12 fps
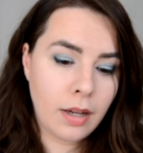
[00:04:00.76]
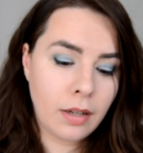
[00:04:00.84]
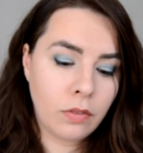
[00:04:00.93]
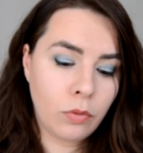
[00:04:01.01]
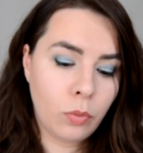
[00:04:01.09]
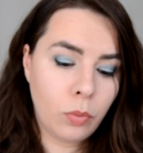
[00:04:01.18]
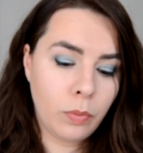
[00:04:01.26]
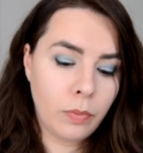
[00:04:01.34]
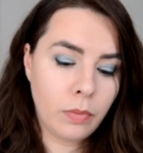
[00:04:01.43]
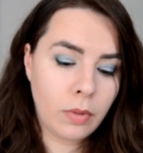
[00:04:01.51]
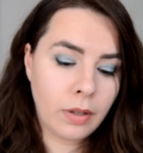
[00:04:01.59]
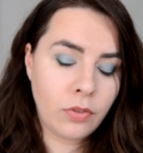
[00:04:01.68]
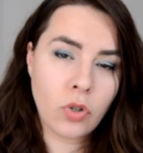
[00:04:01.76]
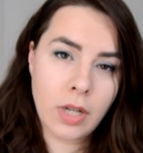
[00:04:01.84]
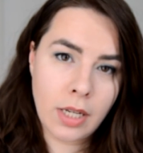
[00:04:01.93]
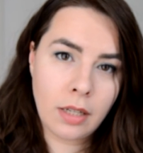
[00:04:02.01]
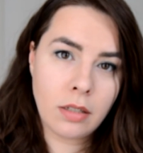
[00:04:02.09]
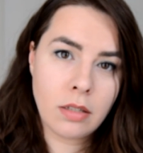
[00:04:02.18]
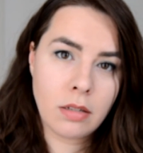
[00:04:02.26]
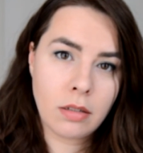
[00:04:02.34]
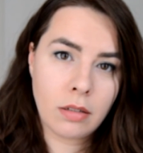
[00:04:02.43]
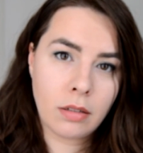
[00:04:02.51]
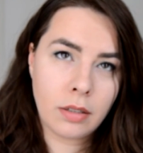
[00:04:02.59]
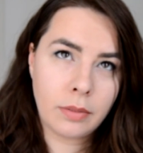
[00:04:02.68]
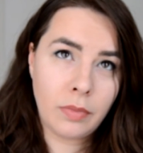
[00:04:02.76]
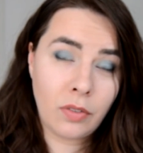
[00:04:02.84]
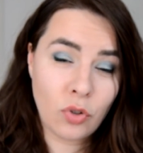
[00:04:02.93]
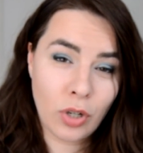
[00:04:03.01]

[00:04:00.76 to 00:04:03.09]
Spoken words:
I've tried it, I've